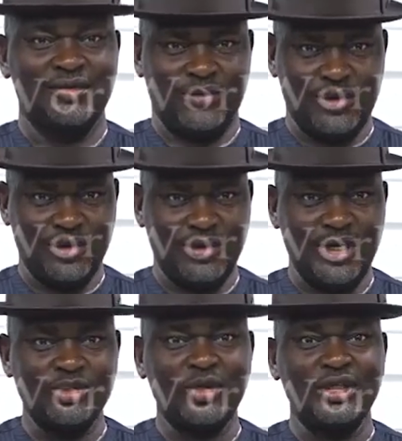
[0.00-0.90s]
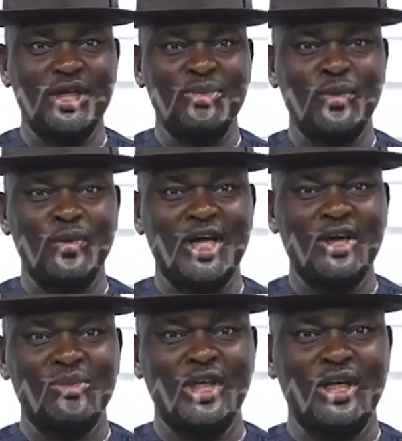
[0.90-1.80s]
For educated people
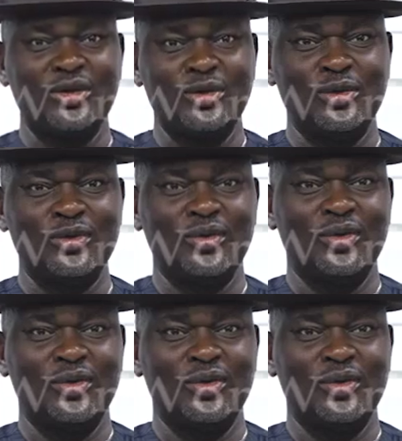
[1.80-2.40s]
like me and you,